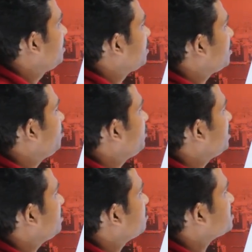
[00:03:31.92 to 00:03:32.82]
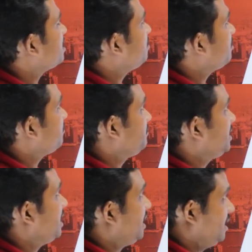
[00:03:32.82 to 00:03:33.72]
Now moving into question number
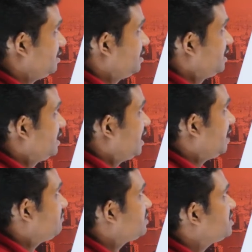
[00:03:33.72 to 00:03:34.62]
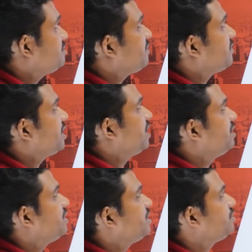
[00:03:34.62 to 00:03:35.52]
59. Average power
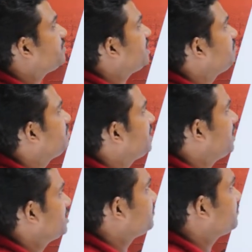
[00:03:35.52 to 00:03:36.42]
delivered to an impedance